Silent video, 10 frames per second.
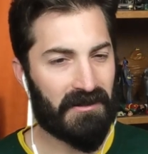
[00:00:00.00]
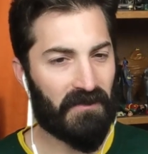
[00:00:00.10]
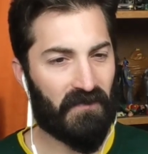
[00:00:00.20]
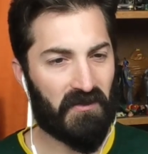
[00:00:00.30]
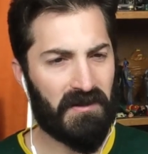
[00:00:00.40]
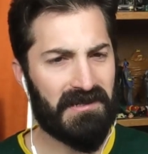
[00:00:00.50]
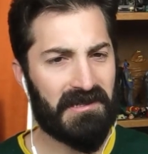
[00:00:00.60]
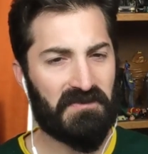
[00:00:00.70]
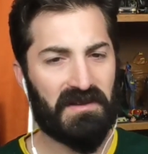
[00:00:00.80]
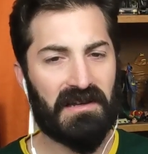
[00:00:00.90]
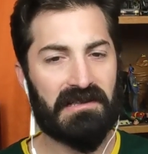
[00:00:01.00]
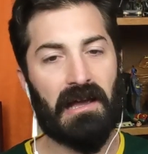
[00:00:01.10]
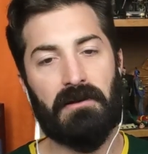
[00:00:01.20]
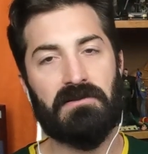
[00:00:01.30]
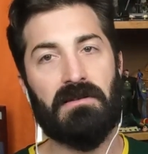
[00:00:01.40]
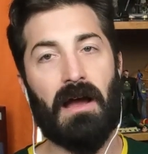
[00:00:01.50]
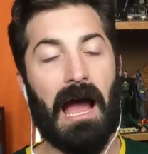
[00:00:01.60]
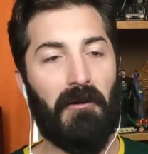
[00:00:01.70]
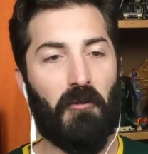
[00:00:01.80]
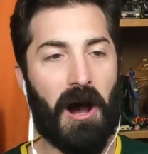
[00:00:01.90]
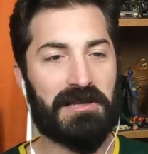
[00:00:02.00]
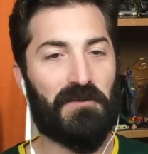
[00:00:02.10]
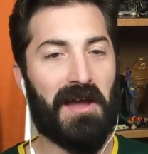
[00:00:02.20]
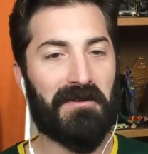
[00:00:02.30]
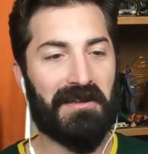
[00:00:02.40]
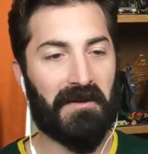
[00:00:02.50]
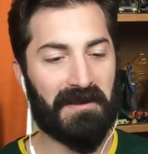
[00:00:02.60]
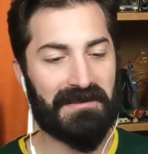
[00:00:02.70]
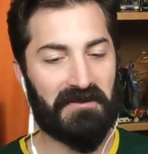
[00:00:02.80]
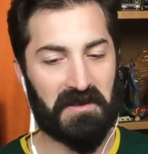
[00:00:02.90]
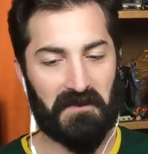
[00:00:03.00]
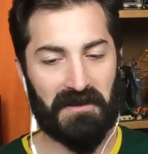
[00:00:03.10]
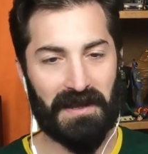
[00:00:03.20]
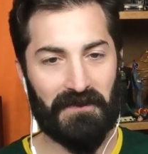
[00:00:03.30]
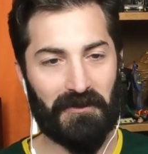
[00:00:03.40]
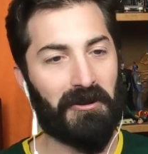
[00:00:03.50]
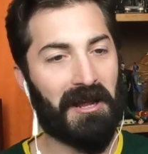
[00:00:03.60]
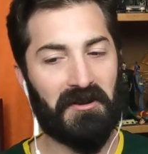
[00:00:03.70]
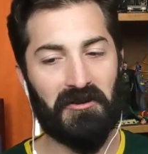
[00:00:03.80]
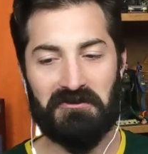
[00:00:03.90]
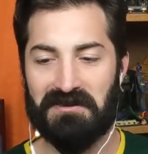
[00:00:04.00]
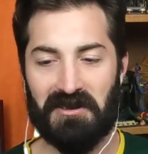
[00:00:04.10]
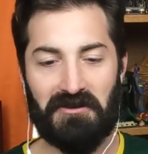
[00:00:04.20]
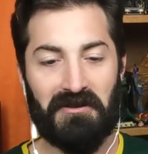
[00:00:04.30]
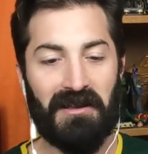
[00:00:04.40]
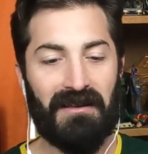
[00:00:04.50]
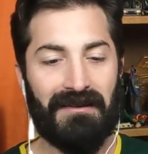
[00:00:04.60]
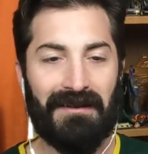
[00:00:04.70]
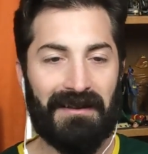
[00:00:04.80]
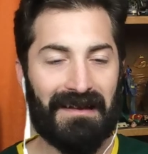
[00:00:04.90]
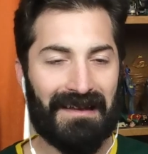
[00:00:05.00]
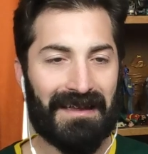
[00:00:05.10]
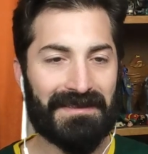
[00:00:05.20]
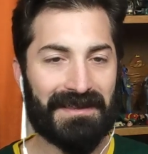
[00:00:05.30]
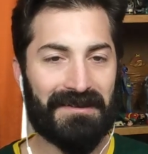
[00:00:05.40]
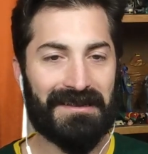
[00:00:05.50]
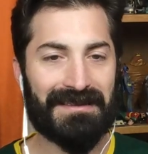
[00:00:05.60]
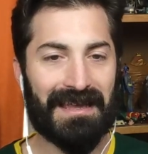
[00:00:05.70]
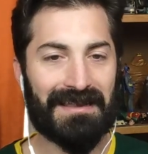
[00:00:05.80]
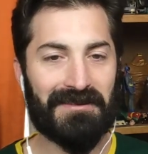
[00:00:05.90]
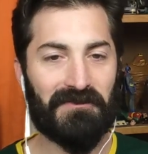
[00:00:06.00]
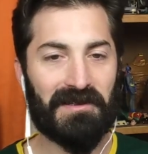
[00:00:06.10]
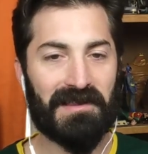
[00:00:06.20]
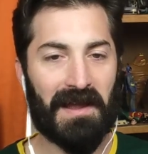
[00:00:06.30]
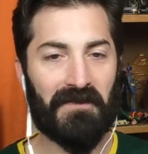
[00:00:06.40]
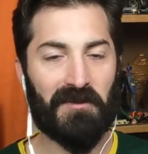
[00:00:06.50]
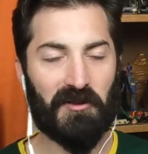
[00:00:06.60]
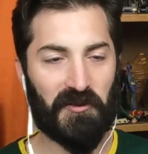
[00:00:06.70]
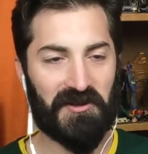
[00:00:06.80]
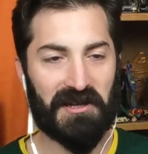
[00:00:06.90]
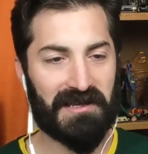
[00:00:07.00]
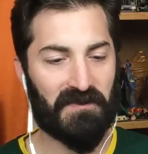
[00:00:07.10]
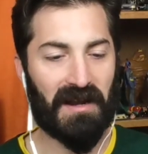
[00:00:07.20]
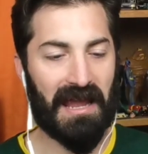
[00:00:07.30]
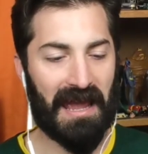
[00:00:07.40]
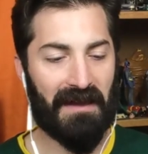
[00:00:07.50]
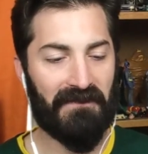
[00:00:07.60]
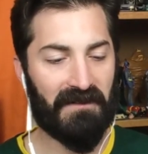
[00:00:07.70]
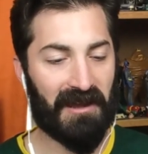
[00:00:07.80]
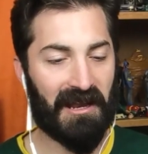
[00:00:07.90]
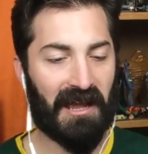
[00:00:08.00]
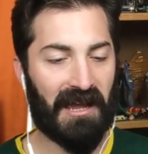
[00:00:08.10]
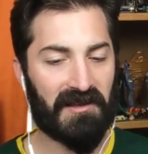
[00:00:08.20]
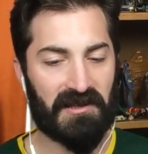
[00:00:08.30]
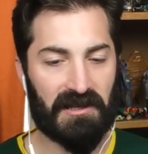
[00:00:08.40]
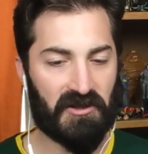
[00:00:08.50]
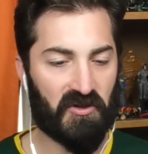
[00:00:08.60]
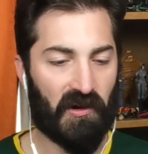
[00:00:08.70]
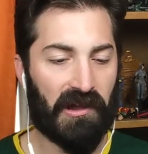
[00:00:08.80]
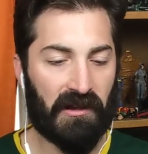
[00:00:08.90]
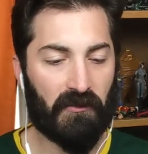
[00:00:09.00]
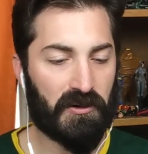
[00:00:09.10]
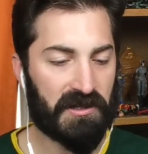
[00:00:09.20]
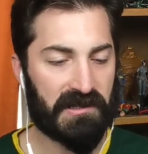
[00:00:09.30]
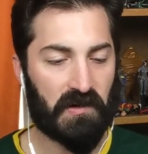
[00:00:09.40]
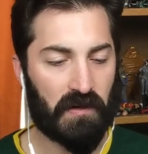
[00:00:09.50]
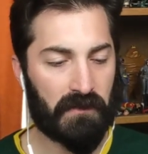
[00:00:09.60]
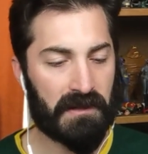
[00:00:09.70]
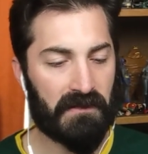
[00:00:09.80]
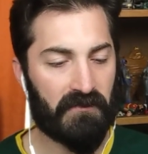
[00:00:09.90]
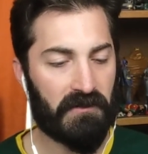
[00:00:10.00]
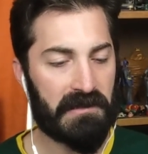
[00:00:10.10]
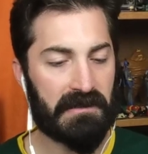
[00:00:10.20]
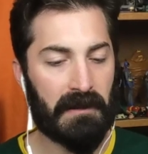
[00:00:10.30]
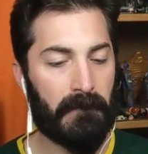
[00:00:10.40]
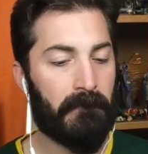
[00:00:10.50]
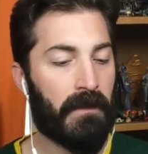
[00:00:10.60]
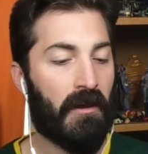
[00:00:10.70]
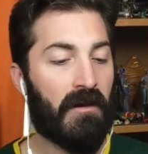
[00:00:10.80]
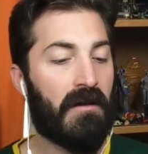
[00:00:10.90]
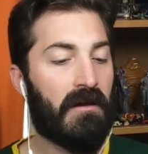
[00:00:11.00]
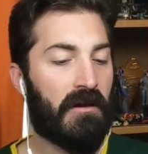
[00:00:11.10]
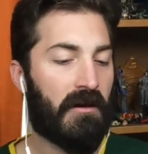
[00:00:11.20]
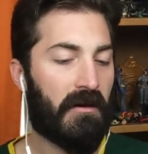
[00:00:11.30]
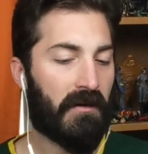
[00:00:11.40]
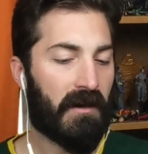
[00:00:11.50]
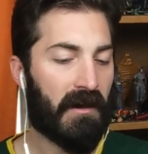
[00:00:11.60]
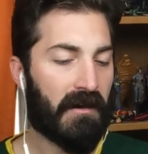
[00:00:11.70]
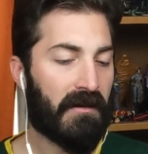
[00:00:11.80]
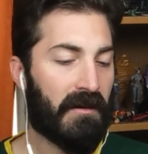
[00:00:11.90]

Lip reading: the voice just because I watch Batman the Animated Series every day for what I do, so it's gonna take a little bit of time for me to adjust, but I have, and I actually enjoy what she's doing with the voice now. Okay,